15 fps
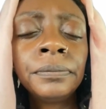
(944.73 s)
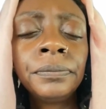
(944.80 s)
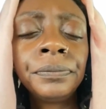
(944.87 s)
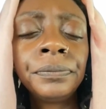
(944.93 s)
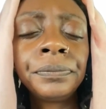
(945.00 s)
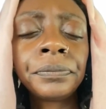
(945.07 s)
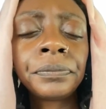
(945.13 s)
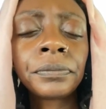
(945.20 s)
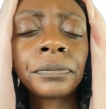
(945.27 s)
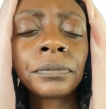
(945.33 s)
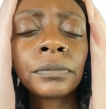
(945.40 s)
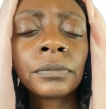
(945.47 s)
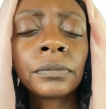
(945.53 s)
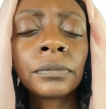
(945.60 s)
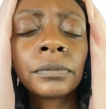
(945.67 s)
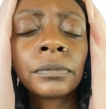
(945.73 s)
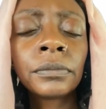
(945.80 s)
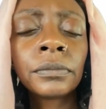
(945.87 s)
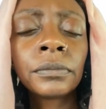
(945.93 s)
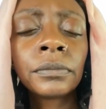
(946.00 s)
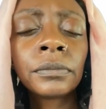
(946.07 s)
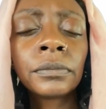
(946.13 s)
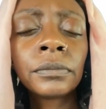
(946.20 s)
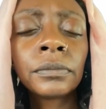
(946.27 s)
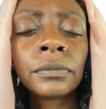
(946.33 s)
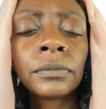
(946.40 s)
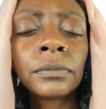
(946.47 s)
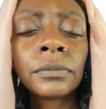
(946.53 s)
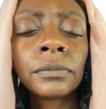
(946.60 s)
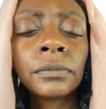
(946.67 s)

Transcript: (silence)